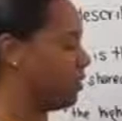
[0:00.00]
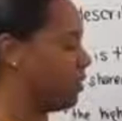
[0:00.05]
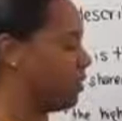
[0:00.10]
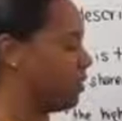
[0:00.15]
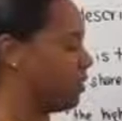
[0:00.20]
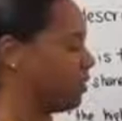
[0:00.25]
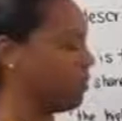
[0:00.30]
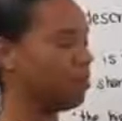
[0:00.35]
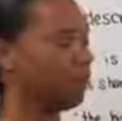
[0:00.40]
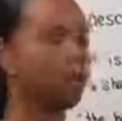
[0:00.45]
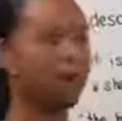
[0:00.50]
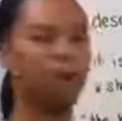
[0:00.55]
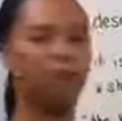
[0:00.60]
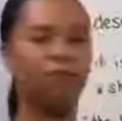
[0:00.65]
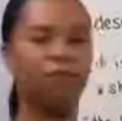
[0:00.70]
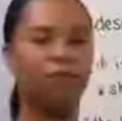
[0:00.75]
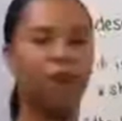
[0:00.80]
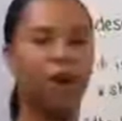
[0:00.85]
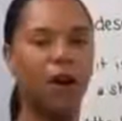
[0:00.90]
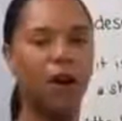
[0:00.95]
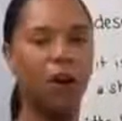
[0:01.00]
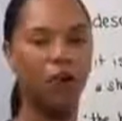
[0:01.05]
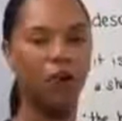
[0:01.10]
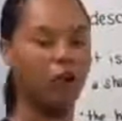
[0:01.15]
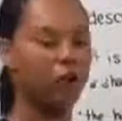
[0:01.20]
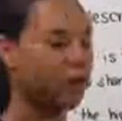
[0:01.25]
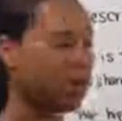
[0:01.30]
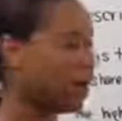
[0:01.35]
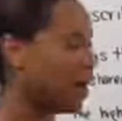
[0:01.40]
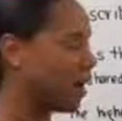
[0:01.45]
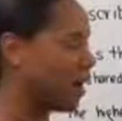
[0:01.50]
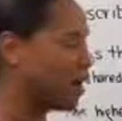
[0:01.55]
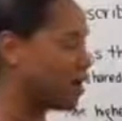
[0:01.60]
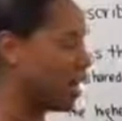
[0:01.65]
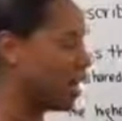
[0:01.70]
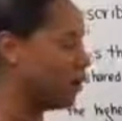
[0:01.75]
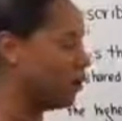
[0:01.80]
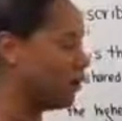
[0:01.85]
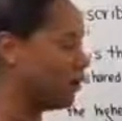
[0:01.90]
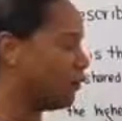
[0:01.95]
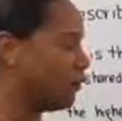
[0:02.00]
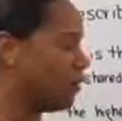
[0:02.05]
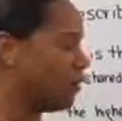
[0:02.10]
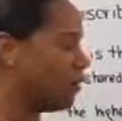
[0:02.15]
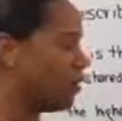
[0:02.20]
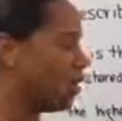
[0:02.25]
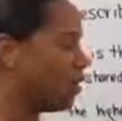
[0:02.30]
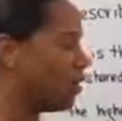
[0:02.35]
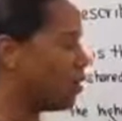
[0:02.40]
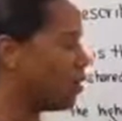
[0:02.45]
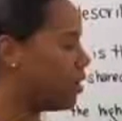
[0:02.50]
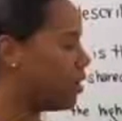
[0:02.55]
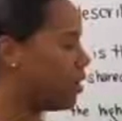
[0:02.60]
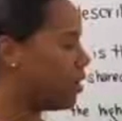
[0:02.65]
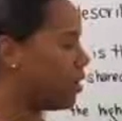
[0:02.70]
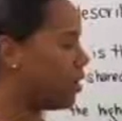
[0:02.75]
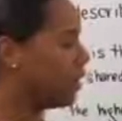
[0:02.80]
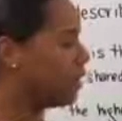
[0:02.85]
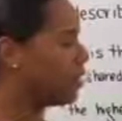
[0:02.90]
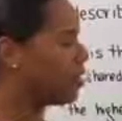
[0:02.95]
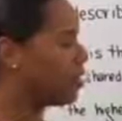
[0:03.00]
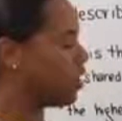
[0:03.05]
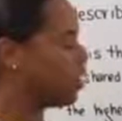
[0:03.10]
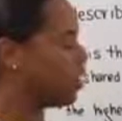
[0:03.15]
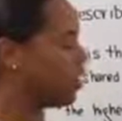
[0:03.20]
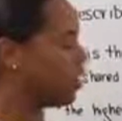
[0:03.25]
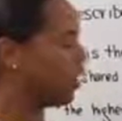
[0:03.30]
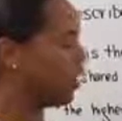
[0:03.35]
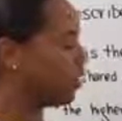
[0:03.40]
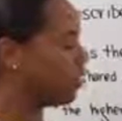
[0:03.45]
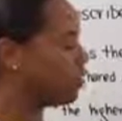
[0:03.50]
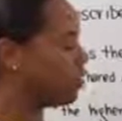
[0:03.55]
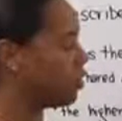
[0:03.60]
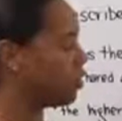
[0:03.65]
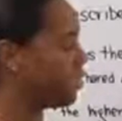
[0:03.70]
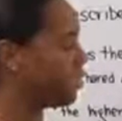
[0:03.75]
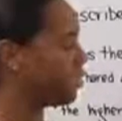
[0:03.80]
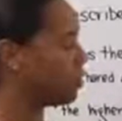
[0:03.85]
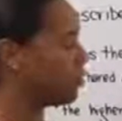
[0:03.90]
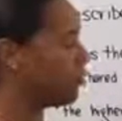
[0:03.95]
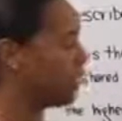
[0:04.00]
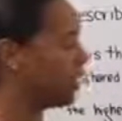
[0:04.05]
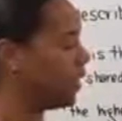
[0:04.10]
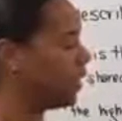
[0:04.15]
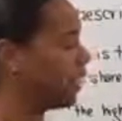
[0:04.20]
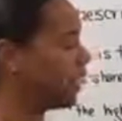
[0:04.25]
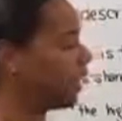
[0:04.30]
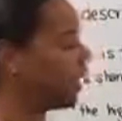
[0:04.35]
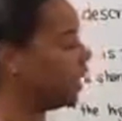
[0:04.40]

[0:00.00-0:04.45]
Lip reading: it's a faux periodic table, if you will. And so electronegativity